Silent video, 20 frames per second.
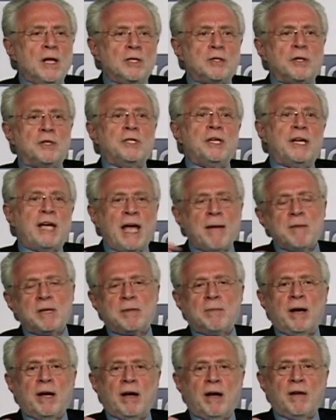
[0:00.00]
So she came
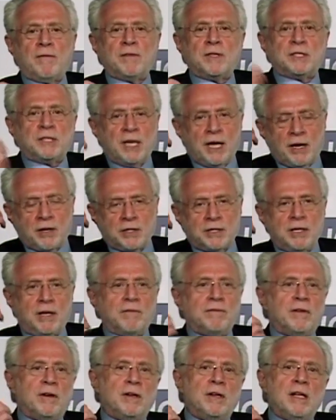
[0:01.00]
into my office. She had her
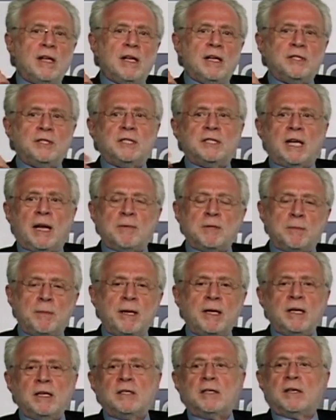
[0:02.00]
cell phone. She said, I'm
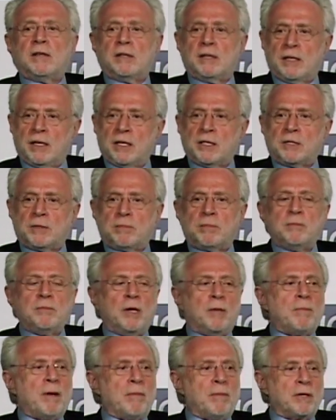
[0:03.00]
speaking to his
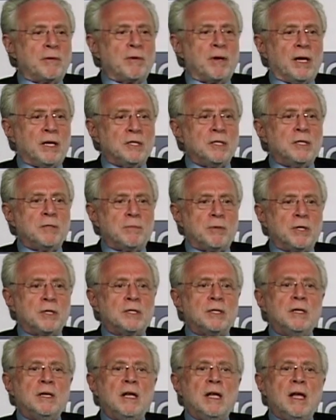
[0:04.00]
public relations
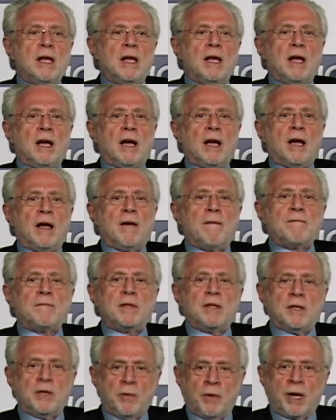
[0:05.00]
person.
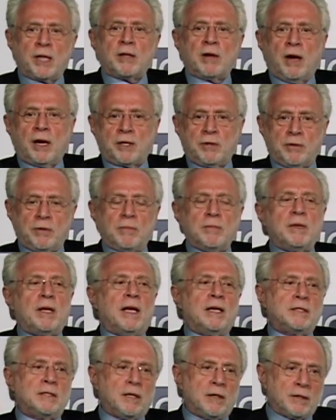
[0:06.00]
You want to talk to him?
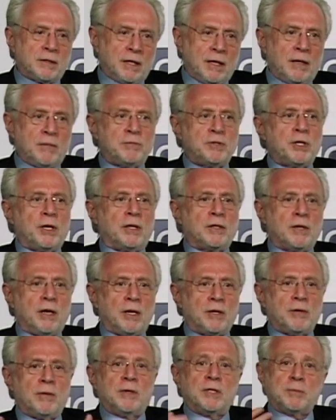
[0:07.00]
I said, okay, sure, I'll
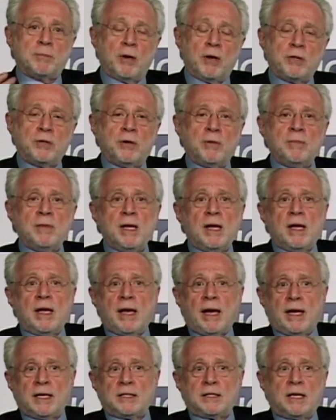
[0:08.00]
talk to him. I spoke to him.
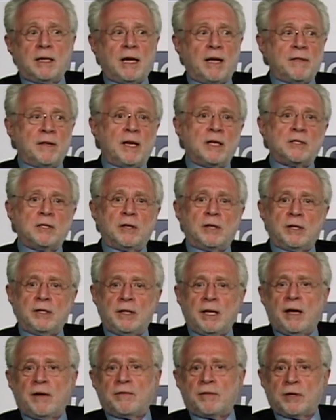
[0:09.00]
I said, I think it's a
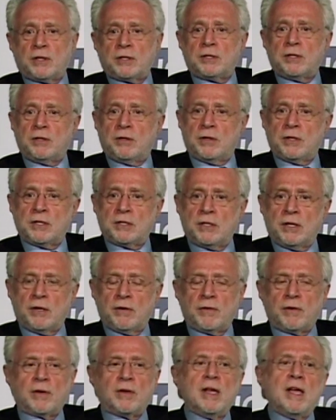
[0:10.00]
good day for us to do this
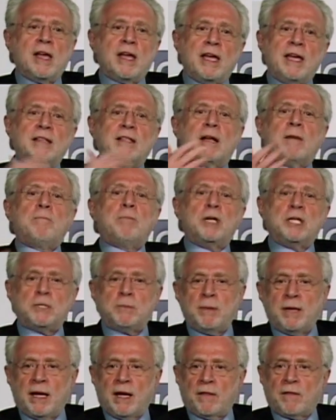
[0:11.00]
interview. He then
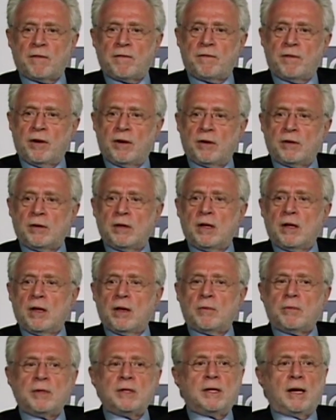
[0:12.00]
puts me on the phone
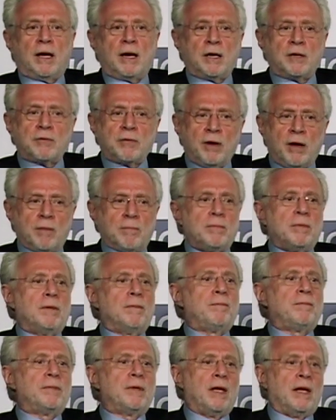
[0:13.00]
with Donald Trump.
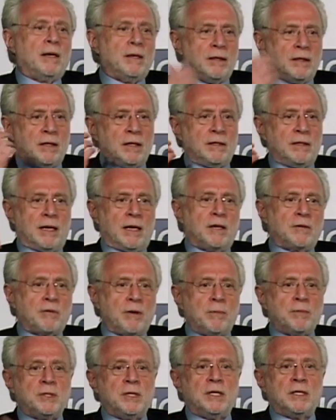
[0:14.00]
And Donald
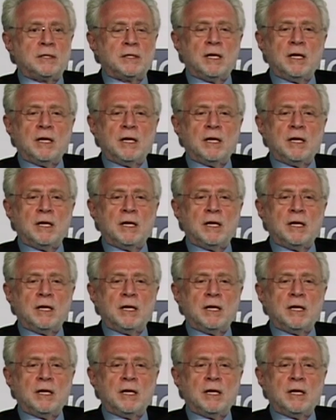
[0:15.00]
Trump's in